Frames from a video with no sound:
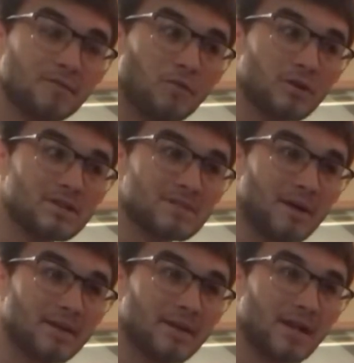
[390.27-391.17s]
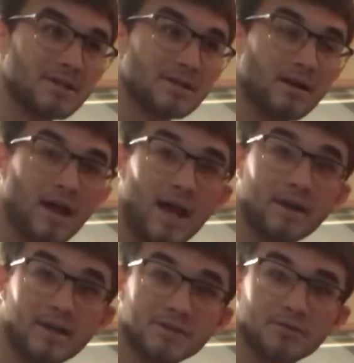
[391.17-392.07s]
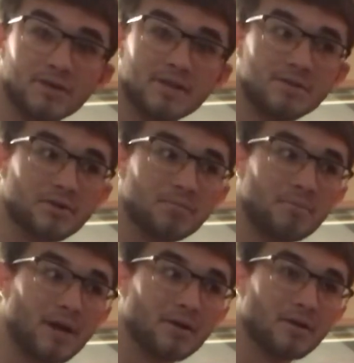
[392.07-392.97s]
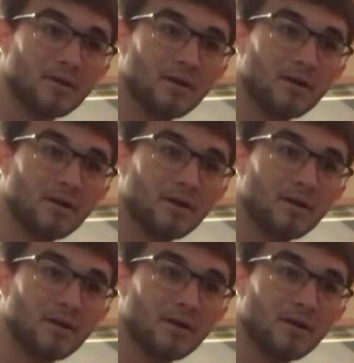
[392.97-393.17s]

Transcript: for suspected head injuries, you can better